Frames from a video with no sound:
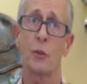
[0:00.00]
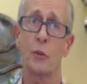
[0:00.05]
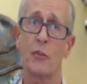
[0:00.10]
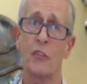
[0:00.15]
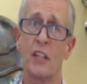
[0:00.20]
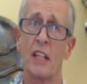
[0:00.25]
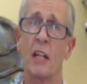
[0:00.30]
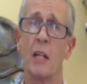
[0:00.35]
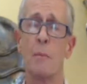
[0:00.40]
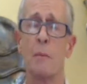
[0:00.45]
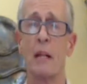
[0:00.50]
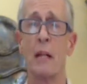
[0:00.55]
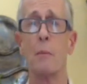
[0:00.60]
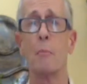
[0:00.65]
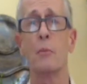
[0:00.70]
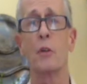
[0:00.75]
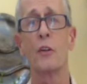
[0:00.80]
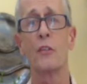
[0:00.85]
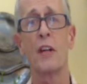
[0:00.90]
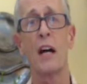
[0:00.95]
you'll see in a minute
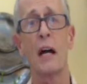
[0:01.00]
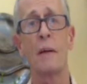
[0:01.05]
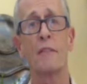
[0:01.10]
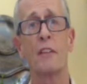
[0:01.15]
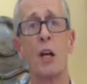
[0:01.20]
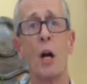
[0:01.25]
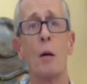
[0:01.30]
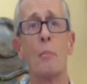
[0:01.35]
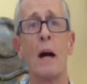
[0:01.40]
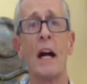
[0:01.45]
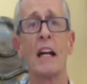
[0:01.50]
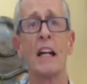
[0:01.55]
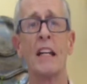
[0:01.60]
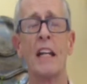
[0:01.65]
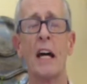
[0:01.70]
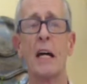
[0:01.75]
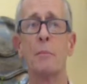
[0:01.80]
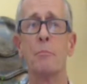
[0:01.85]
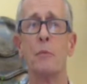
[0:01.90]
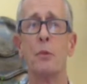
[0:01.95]
because I have to go back and
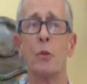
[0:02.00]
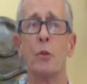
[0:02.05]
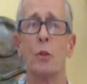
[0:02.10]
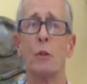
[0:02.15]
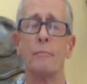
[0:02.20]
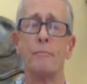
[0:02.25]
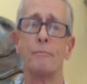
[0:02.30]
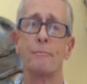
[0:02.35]
add more.